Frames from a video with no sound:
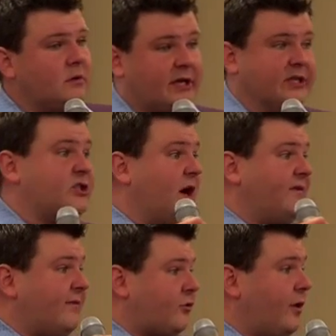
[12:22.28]

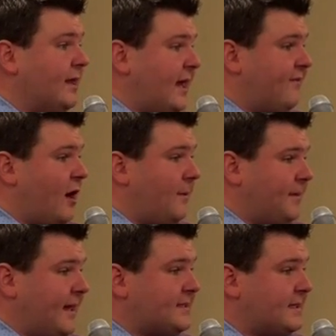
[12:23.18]
conservative Greeley of all
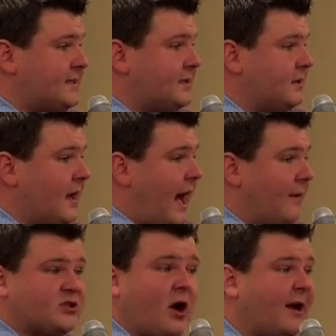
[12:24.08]
places. I
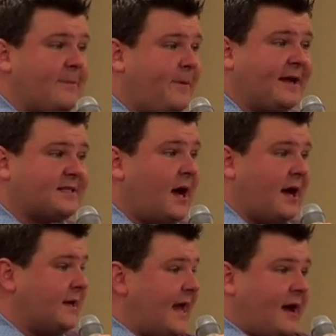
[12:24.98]
was already picked
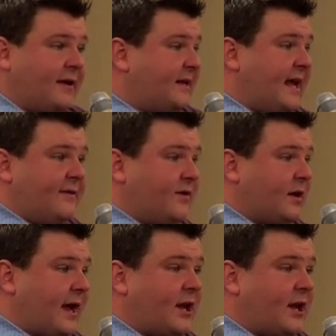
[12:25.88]
on down in Denver.